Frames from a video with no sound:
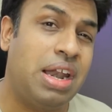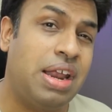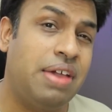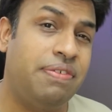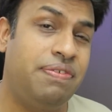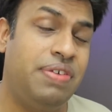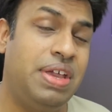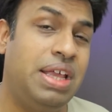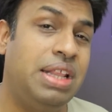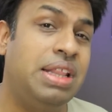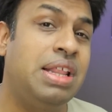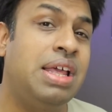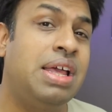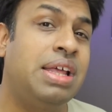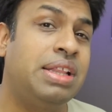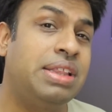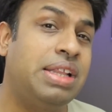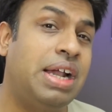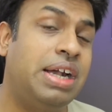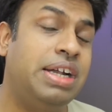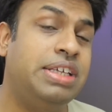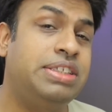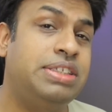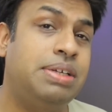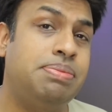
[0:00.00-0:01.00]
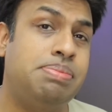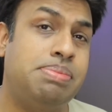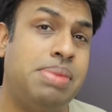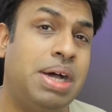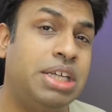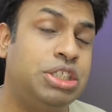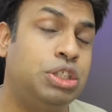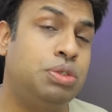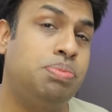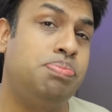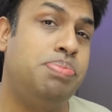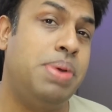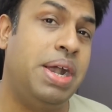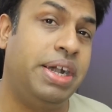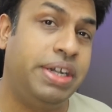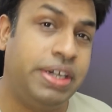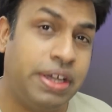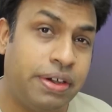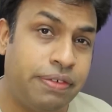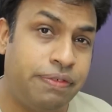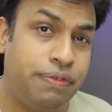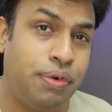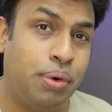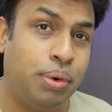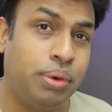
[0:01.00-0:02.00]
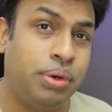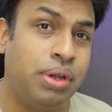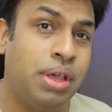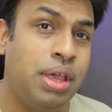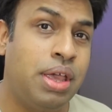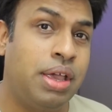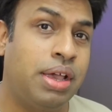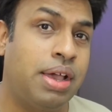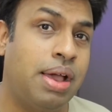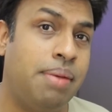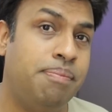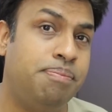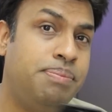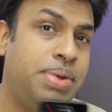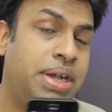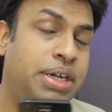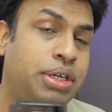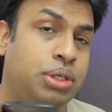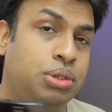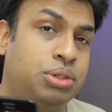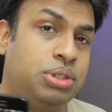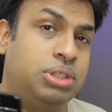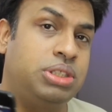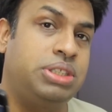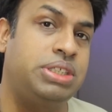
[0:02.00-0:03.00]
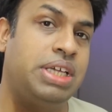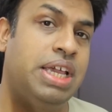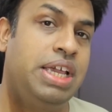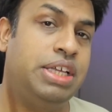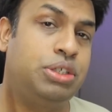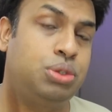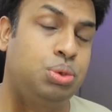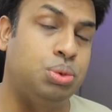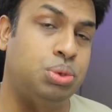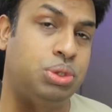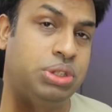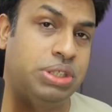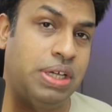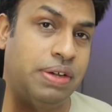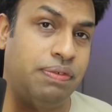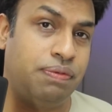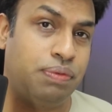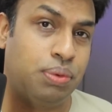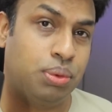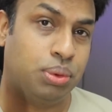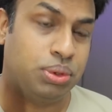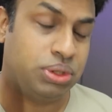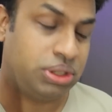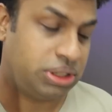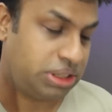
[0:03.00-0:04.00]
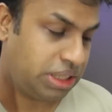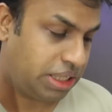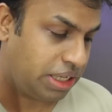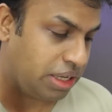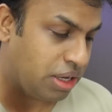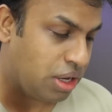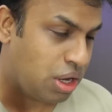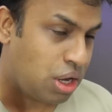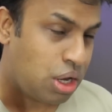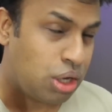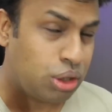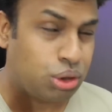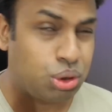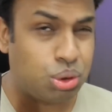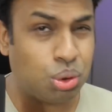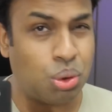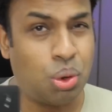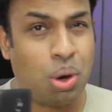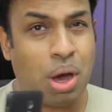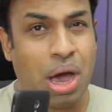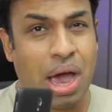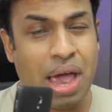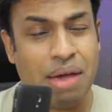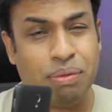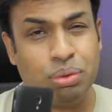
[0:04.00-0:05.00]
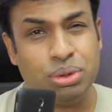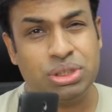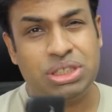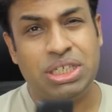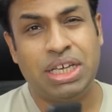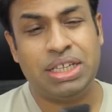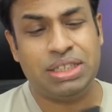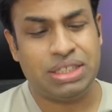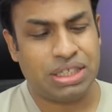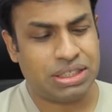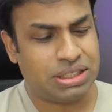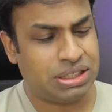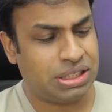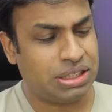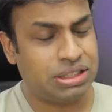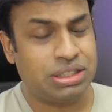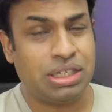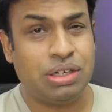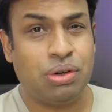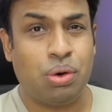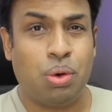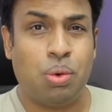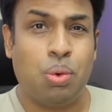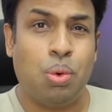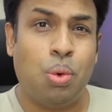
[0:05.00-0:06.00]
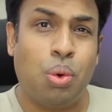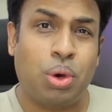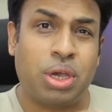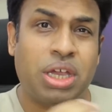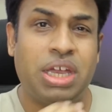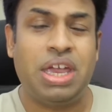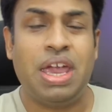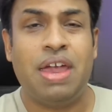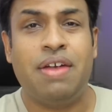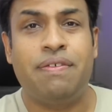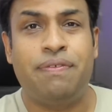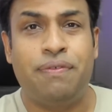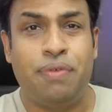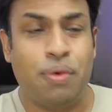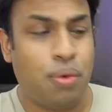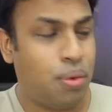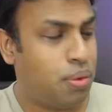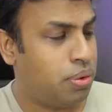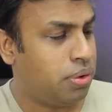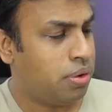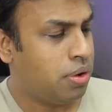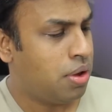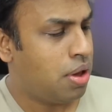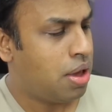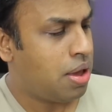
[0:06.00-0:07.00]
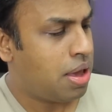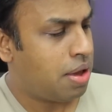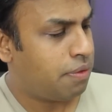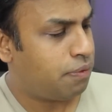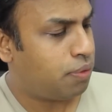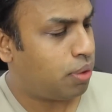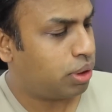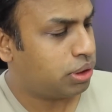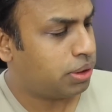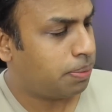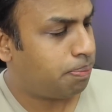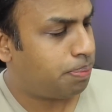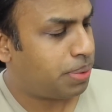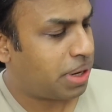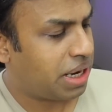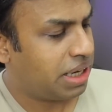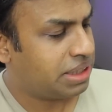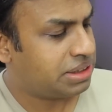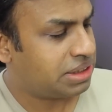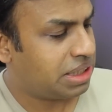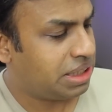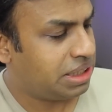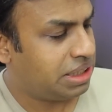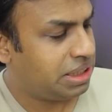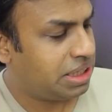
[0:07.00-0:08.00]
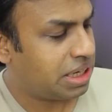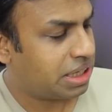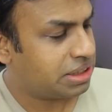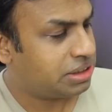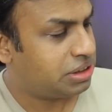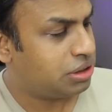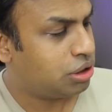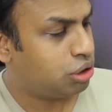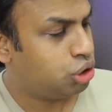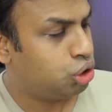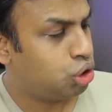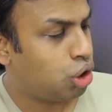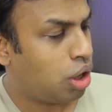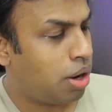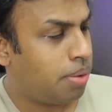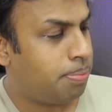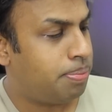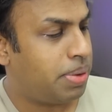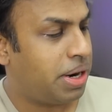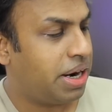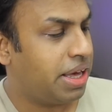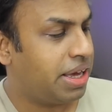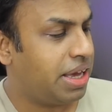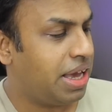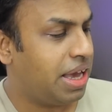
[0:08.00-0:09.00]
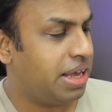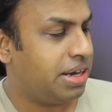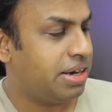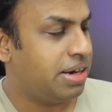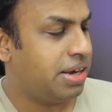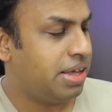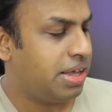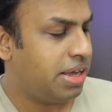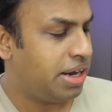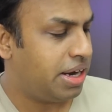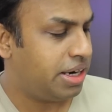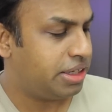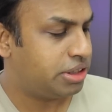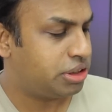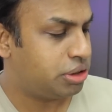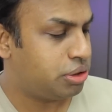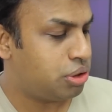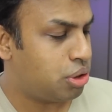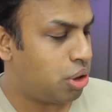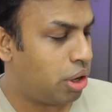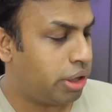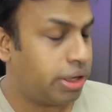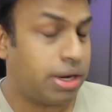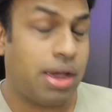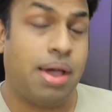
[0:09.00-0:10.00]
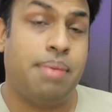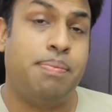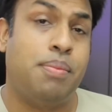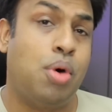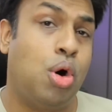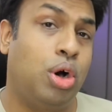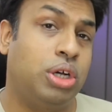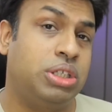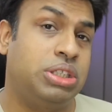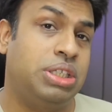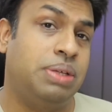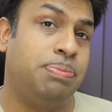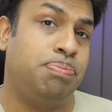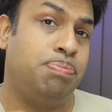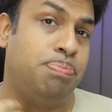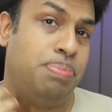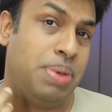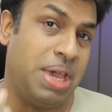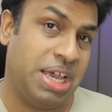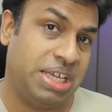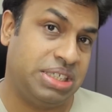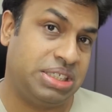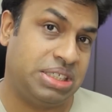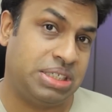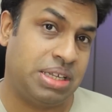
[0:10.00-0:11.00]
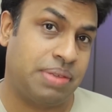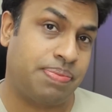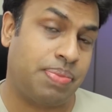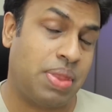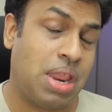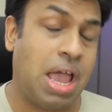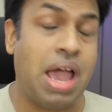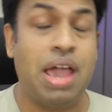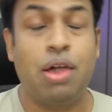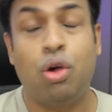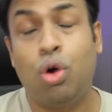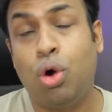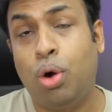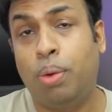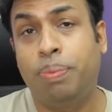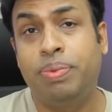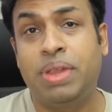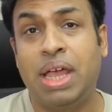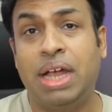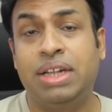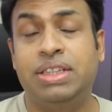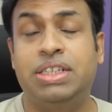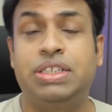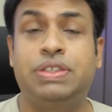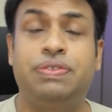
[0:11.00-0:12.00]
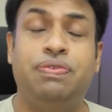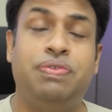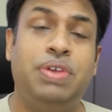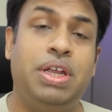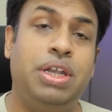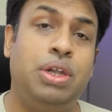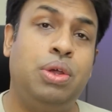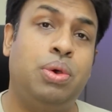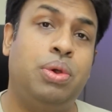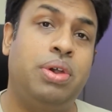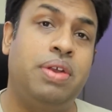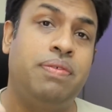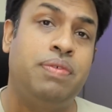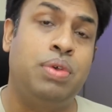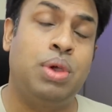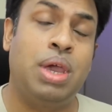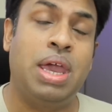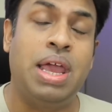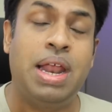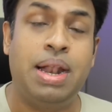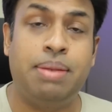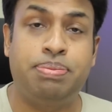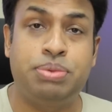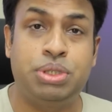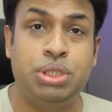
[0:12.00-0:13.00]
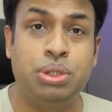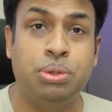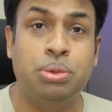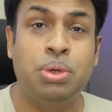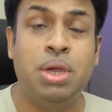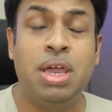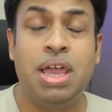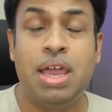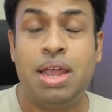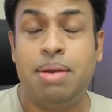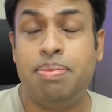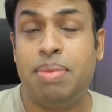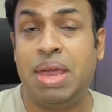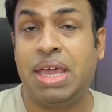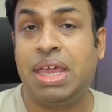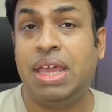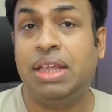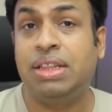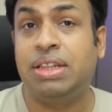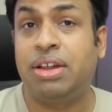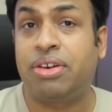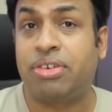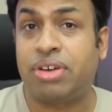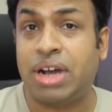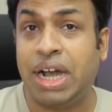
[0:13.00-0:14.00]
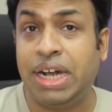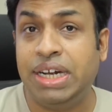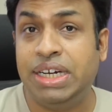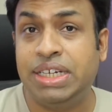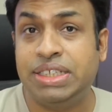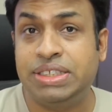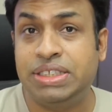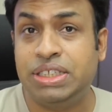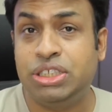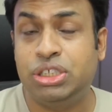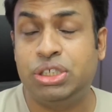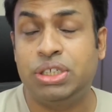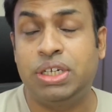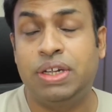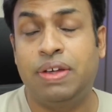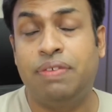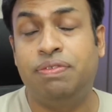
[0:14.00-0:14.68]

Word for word: and I feel that is a much better phone compared to this Asus Zenfone C. So I would say this is an okay phone for the price it does the job but again it's not among the best. I hope that this video review helps you in making the right decision